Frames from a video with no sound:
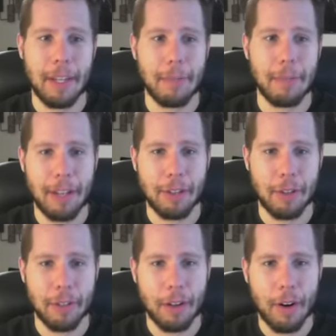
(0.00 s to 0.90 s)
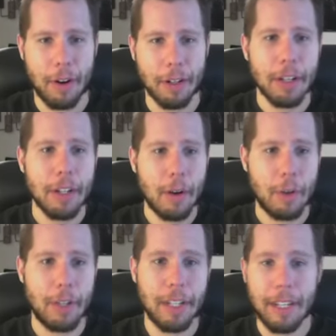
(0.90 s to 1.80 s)
match on the card.
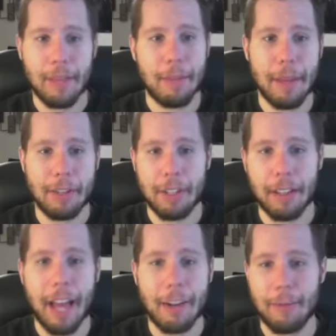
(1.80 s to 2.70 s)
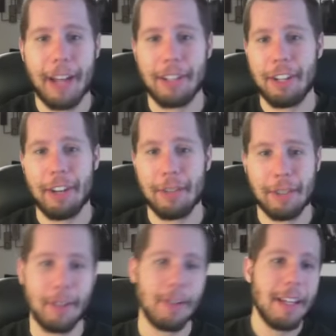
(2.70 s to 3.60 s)
Although you didn't even mention a ladder match here.
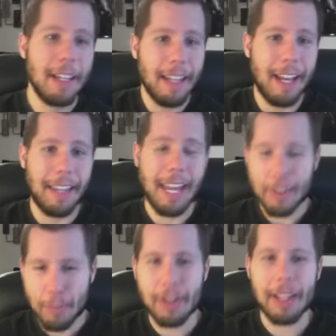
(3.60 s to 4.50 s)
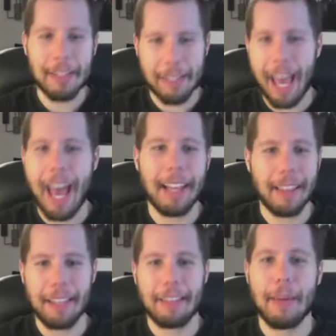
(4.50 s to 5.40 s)
So that's pretty
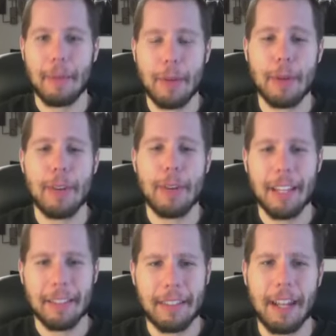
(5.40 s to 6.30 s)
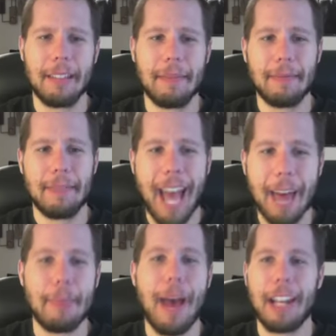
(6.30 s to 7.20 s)
sad that WWE has done
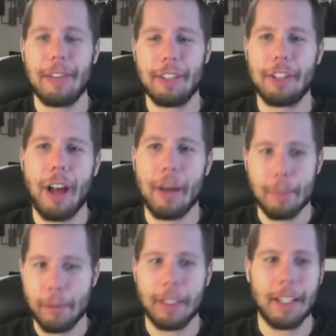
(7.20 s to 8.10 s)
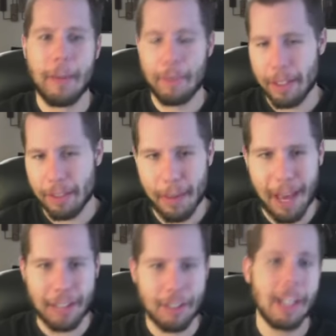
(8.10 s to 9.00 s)
that bad of a job building up this
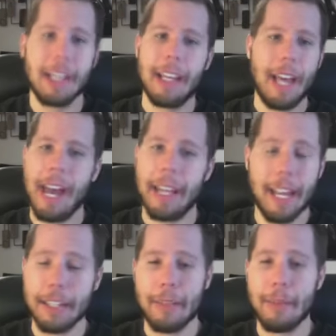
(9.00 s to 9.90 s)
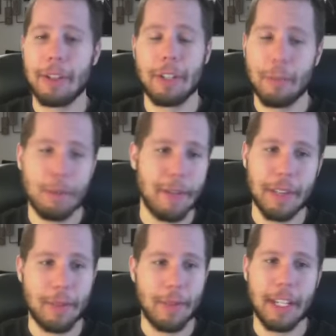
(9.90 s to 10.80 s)
match. And as I mentioned in
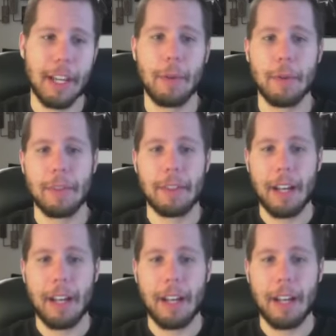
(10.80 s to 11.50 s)
previous videos,